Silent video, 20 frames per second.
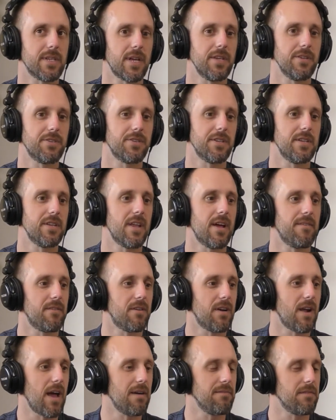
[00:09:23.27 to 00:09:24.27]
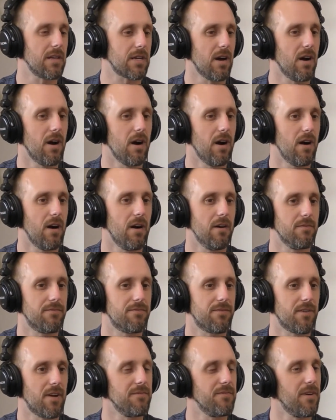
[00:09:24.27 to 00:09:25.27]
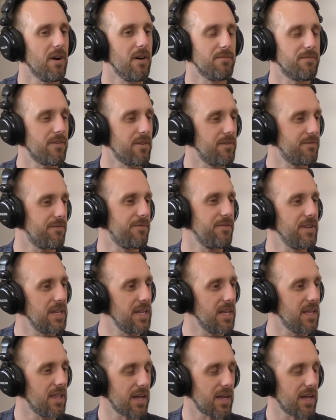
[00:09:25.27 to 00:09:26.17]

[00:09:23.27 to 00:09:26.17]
I used to never have like a, a front upfront fee.